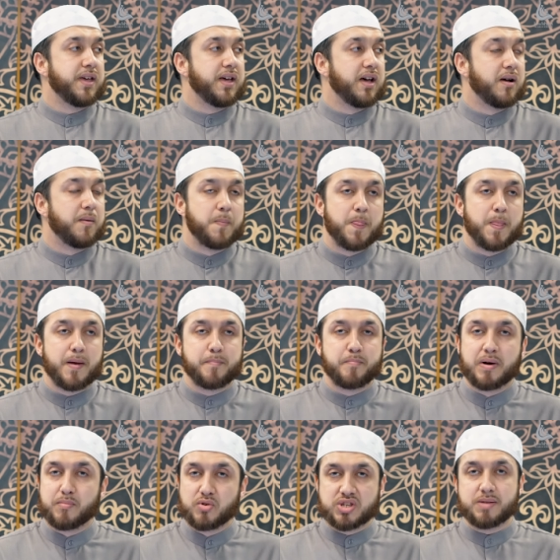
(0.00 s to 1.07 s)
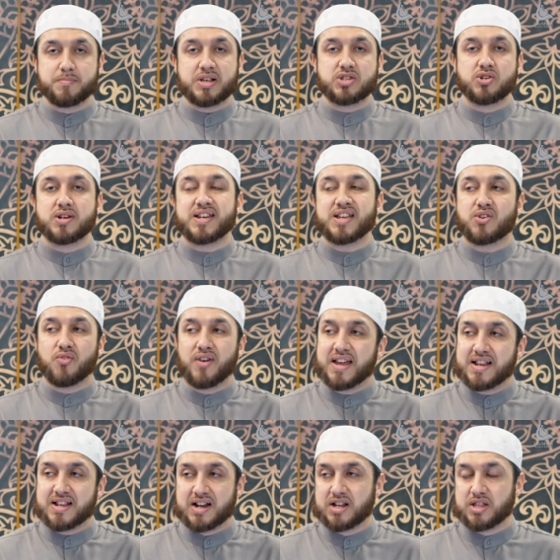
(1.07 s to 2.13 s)
Um, a, a, Muslim does not
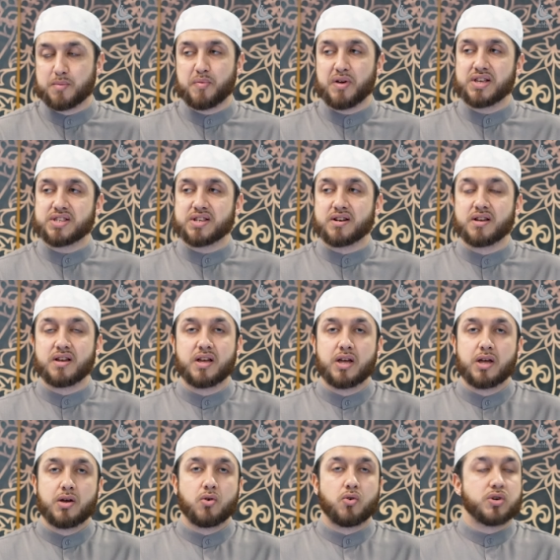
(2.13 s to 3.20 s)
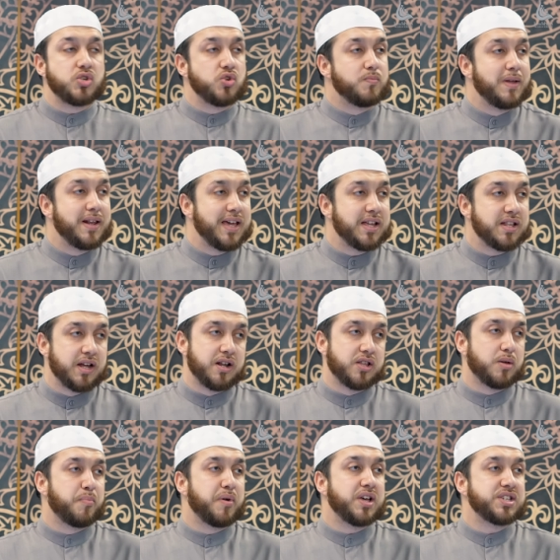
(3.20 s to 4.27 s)
degrade another person or humiliate
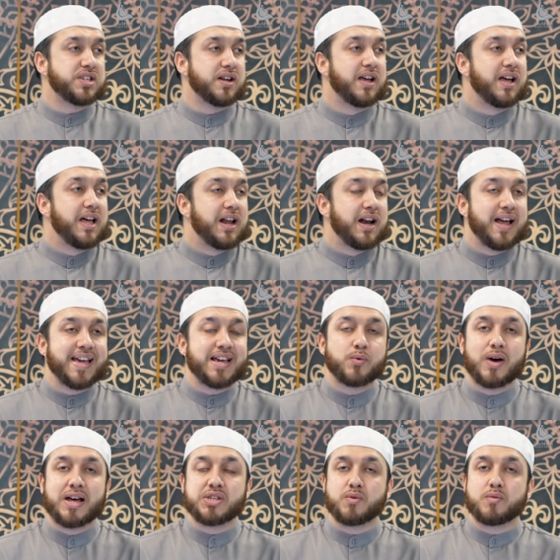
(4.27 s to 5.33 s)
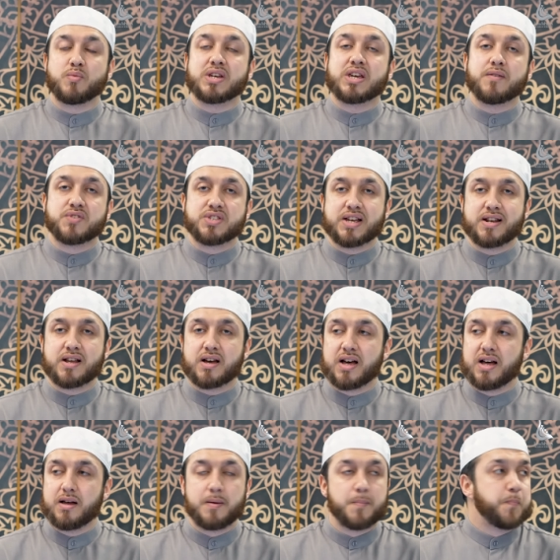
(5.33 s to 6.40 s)
another person. Likewise, when we give
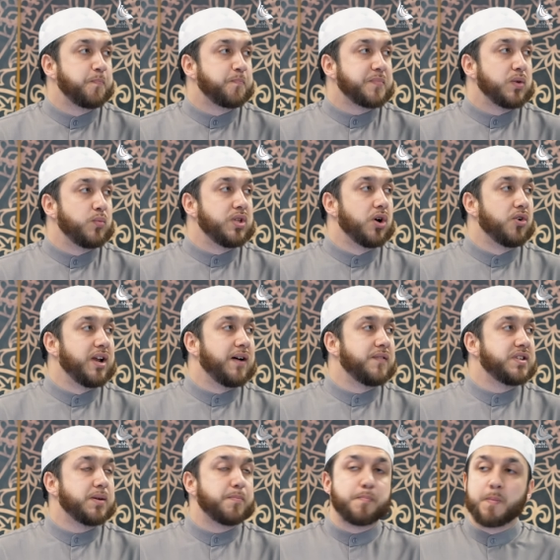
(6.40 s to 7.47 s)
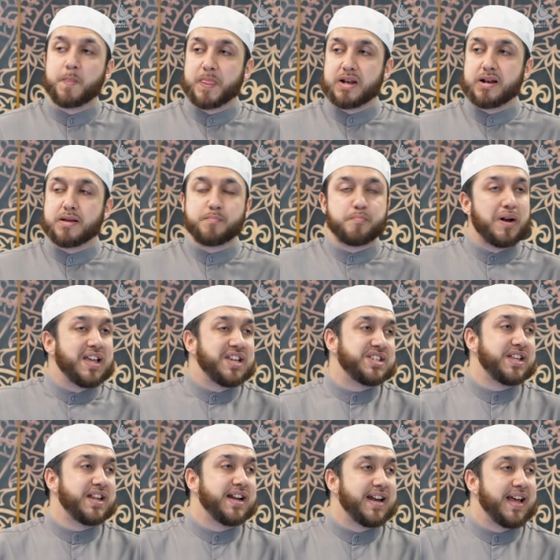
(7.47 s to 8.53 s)
sadaqah, we don't have to
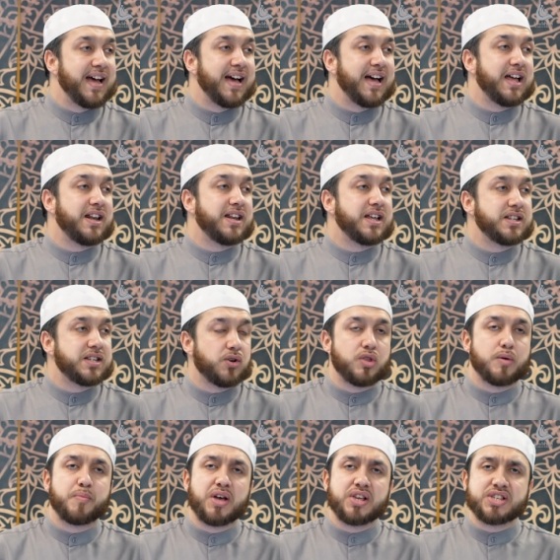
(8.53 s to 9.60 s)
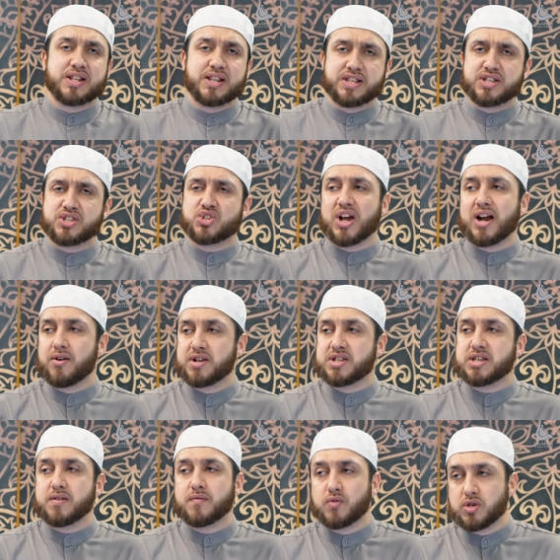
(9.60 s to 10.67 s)
place it in the hand and tell the person this is
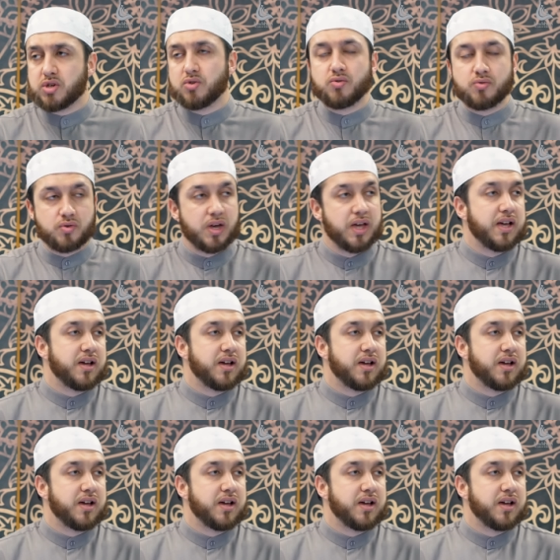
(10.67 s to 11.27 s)
charity for you.